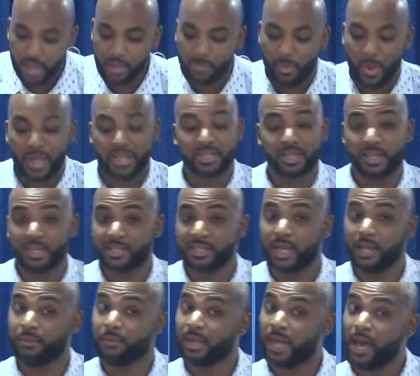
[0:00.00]
He's basically
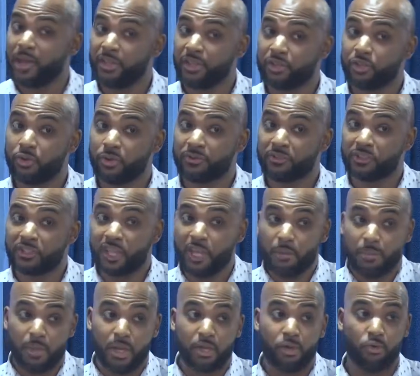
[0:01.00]
telling him, now that you have
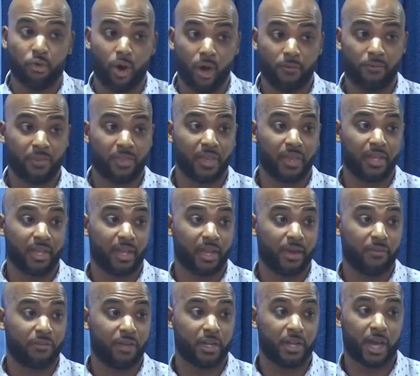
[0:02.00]
seen me do everything that
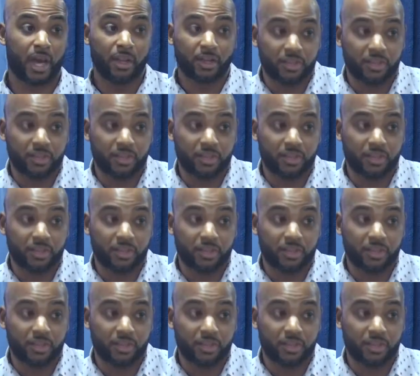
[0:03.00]
I've done, now